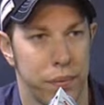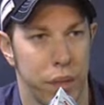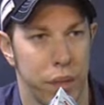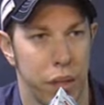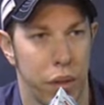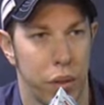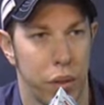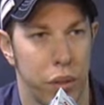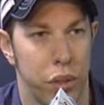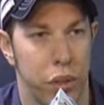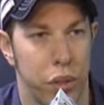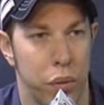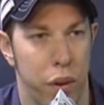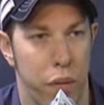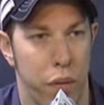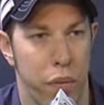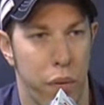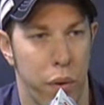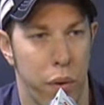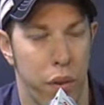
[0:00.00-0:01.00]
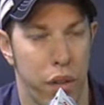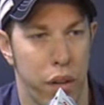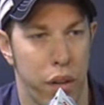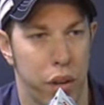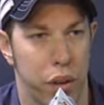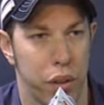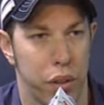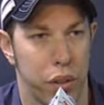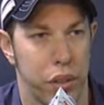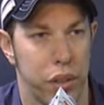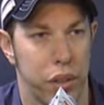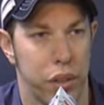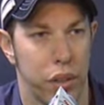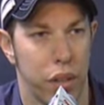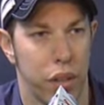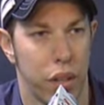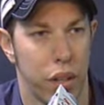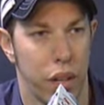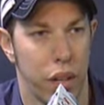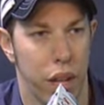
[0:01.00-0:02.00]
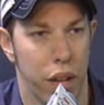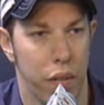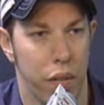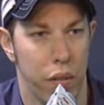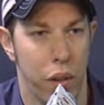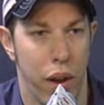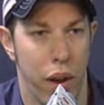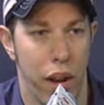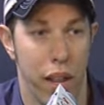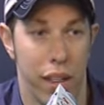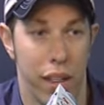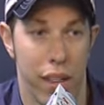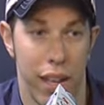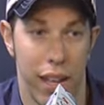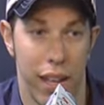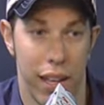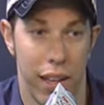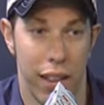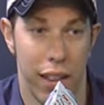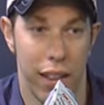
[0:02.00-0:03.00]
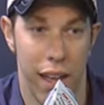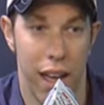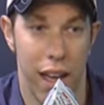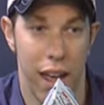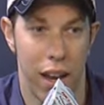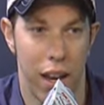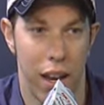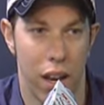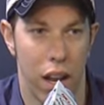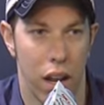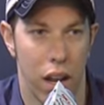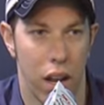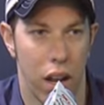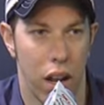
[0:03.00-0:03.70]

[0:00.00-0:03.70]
you know, those 3 or 4 years, even though I didn't think it then,